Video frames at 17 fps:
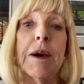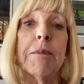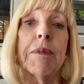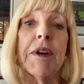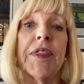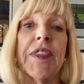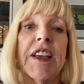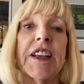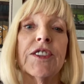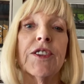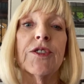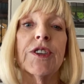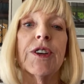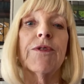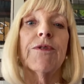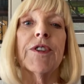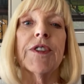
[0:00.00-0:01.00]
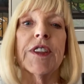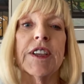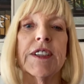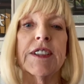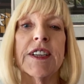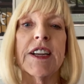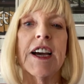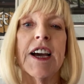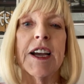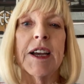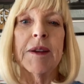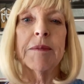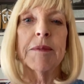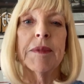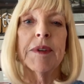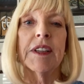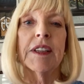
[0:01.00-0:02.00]
But things are different this
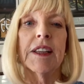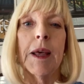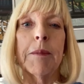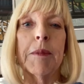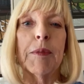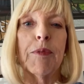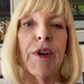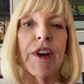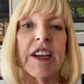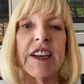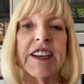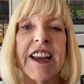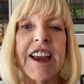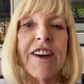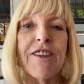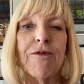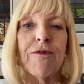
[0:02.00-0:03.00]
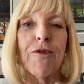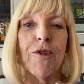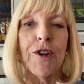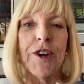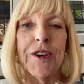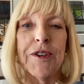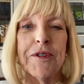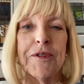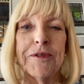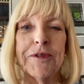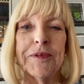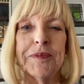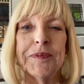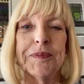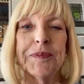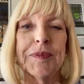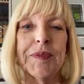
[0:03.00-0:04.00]
time. Let me break it down for you.
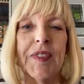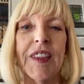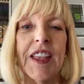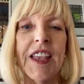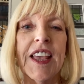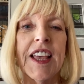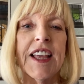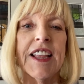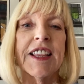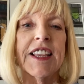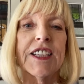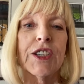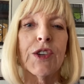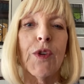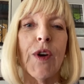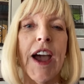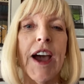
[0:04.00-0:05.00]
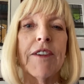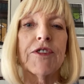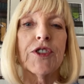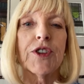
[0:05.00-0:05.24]
This graph